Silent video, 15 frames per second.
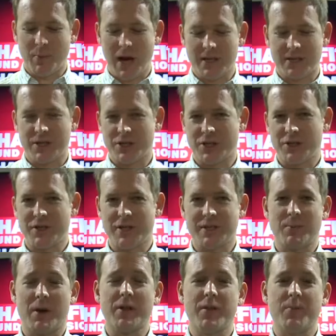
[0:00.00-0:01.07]
a packed issue this
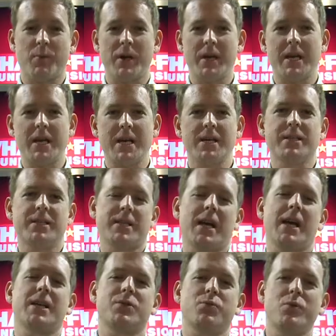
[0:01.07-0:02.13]
month, but it is,
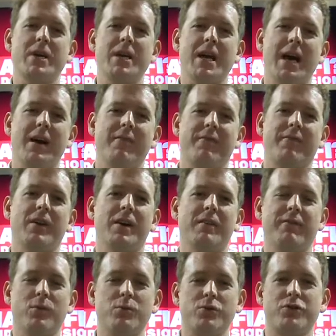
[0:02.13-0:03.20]
as we have
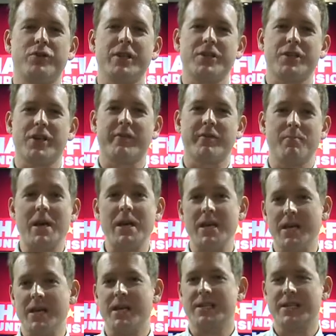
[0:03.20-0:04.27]
formed a tradition over many
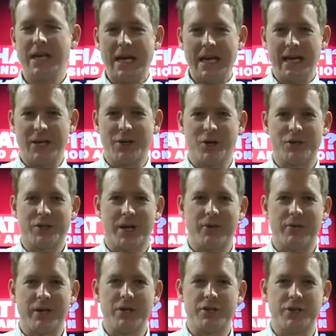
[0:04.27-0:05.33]
years in our
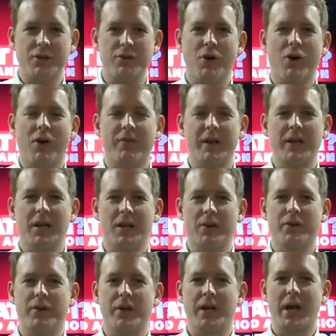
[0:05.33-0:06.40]
January issue, of
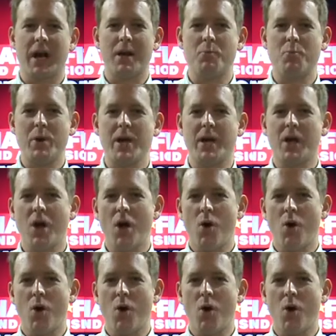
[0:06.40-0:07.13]
including a big